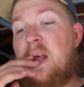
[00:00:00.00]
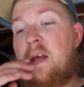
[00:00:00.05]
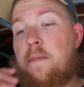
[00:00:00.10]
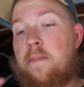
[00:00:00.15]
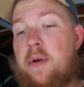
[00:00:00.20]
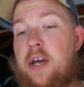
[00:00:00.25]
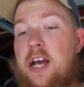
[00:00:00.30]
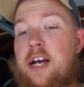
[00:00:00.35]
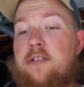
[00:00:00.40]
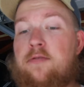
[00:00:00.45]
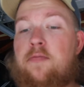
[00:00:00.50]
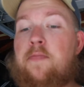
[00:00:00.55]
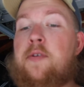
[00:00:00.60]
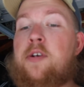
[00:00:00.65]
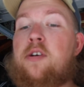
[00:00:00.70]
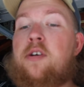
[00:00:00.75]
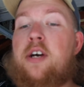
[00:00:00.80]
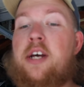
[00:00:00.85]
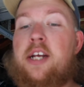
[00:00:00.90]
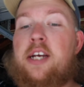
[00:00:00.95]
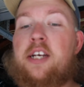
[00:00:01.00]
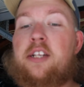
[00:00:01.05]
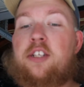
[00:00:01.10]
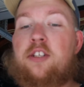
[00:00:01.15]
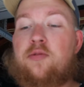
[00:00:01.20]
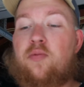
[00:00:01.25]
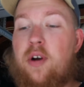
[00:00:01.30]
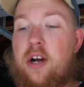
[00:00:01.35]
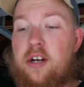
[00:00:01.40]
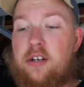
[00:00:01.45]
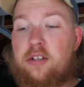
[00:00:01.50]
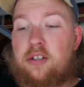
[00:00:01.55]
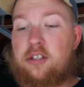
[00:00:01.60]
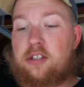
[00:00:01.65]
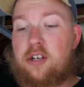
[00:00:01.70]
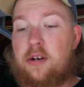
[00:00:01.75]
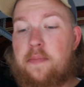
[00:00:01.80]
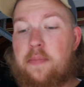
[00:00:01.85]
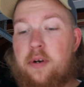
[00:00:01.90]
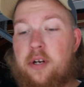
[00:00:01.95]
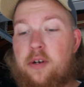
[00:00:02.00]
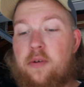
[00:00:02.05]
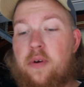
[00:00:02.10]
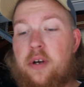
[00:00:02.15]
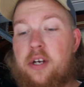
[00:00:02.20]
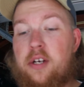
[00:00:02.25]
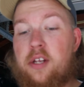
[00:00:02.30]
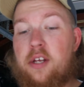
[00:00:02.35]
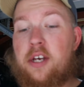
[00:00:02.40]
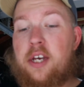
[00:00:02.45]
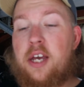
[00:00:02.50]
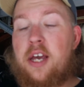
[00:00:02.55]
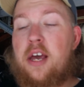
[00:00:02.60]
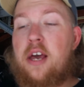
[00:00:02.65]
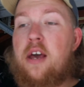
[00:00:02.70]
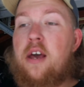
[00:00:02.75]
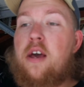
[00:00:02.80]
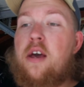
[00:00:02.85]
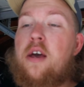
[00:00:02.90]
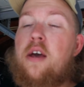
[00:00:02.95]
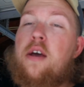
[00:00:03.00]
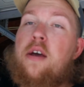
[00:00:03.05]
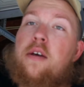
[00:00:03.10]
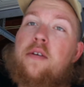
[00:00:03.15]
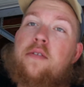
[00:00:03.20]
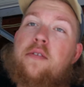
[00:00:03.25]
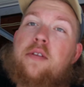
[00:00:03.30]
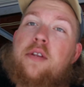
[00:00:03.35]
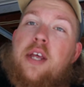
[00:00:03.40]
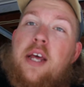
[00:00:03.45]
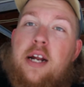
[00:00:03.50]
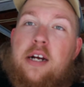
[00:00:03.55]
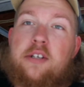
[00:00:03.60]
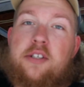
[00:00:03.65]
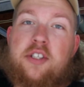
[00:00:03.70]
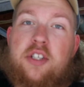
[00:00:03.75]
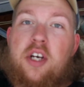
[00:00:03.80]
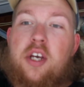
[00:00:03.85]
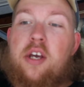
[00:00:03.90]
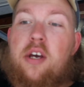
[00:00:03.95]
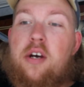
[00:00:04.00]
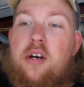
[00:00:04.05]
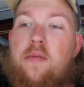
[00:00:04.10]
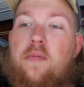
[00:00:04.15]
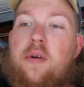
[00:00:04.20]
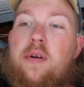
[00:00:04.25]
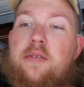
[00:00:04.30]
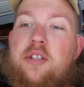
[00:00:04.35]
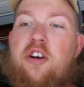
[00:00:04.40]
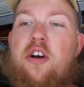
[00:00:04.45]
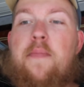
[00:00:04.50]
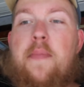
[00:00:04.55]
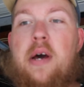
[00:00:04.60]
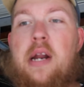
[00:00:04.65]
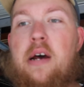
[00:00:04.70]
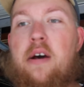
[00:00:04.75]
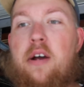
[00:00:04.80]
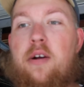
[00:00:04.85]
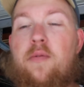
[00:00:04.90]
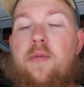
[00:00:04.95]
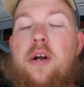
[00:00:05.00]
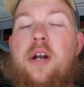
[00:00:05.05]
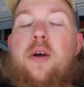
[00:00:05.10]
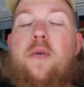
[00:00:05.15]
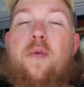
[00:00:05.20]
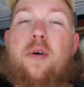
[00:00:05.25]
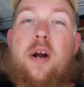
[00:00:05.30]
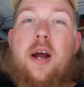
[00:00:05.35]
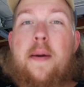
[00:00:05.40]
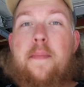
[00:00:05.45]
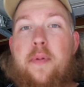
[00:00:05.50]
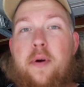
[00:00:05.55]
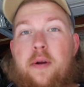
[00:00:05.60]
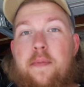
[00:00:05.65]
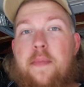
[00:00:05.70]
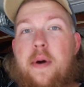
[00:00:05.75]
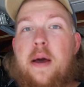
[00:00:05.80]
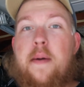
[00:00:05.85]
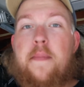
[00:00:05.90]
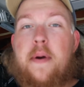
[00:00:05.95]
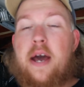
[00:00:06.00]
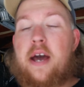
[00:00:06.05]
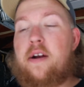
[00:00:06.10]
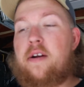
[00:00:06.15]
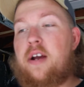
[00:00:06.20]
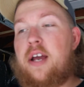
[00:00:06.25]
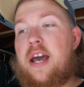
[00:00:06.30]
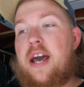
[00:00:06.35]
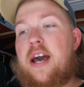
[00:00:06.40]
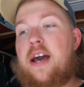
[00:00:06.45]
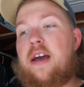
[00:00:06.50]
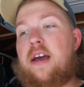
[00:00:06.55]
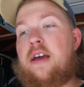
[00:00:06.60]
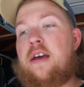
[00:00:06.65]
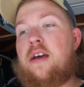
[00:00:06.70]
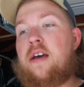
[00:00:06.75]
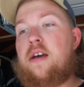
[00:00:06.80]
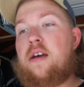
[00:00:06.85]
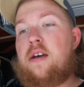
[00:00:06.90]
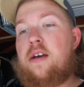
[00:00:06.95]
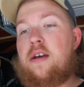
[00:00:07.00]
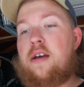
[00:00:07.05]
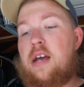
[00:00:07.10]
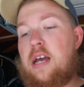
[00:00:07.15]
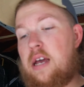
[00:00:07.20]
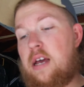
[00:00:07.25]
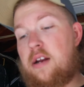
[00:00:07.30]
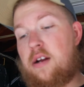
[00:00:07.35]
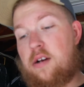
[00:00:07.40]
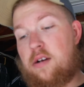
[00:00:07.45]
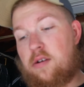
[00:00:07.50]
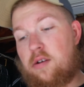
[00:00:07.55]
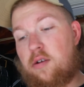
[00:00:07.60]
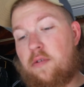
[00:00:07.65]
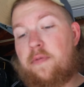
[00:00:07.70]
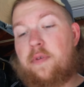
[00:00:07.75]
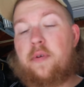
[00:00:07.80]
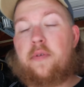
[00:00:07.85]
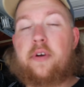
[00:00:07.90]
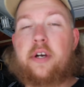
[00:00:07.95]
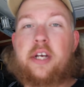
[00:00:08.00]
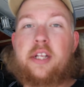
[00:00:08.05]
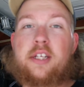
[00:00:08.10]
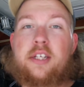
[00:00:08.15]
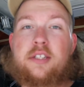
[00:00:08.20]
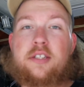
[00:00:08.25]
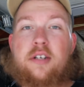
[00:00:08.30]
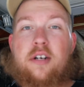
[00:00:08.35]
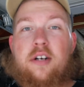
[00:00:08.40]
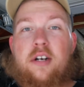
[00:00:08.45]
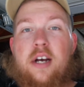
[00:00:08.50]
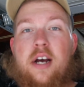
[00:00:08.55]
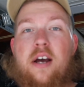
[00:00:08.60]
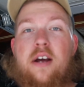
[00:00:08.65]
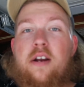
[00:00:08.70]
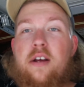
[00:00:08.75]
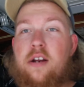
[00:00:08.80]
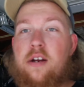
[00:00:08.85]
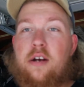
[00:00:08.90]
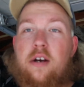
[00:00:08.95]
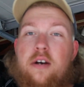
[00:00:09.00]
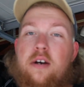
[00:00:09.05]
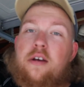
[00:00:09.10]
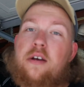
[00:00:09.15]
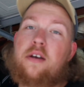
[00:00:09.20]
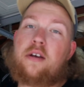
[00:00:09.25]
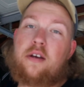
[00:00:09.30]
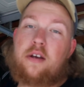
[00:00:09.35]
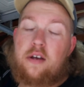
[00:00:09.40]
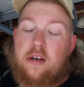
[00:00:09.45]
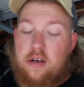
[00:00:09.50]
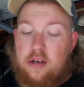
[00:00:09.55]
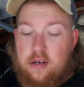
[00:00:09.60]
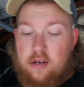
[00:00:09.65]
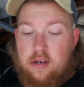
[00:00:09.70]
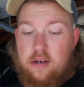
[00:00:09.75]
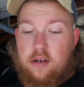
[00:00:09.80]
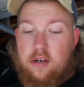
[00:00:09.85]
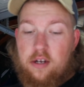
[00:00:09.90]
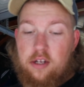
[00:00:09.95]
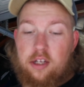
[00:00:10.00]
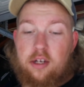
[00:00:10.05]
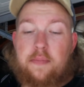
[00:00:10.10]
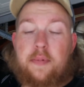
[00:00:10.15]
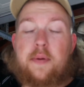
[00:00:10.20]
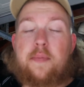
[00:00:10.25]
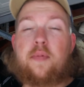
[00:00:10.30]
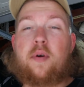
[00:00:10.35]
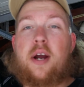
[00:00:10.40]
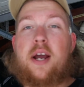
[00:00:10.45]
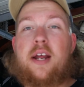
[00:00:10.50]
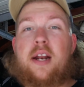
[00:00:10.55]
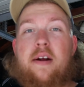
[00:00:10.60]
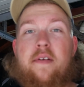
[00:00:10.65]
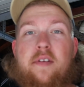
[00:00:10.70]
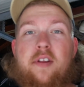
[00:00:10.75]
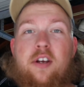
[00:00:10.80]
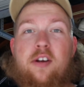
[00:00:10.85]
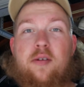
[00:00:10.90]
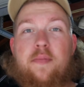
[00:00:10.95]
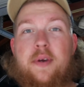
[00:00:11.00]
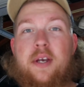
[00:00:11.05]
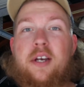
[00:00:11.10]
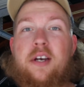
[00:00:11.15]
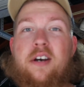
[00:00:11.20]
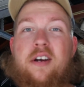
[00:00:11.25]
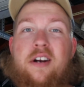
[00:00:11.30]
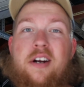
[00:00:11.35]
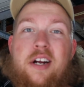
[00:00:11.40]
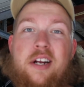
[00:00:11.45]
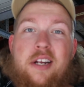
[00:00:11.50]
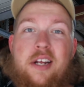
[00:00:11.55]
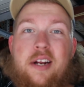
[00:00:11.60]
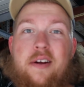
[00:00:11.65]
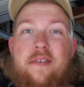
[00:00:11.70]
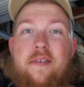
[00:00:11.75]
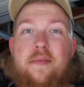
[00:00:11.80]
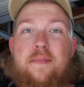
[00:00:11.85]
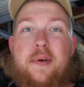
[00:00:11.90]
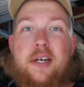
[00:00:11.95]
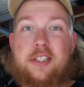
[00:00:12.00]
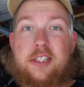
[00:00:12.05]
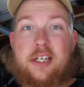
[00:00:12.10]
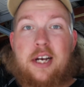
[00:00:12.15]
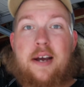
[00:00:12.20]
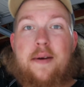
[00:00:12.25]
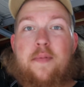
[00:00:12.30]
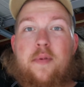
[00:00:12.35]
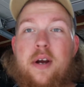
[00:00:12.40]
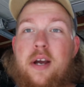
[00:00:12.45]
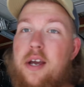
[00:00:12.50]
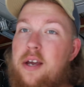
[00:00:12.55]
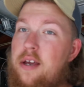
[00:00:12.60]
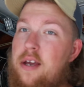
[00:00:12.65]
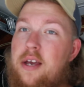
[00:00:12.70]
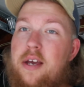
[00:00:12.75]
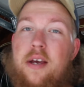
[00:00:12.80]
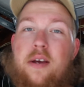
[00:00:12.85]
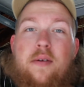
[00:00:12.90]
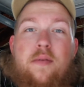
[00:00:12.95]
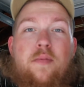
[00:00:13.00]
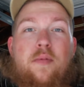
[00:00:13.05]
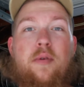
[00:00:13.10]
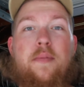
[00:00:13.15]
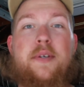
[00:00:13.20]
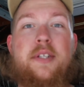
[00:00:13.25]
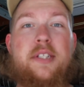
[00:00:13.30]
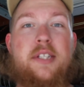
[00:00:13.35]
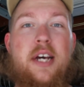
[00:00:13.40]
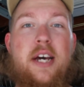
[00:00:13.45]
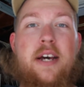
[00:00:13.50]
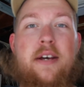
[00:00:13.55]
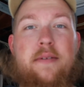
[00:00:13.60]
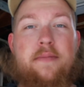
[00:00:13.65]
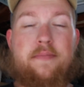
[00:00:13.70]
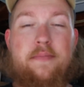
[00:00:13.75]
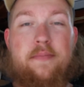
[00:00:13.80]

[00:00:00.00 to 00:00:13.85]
But yeah, so I'm going to go ahead and get these wires hooked up pretty quickly. Then I'll show you what I'm talking about, how I run it, where I'm putting my battery at. And hopefully we'll get these turned on, and they'll be bright and everything will be good, and I did my job right, and we'll be set.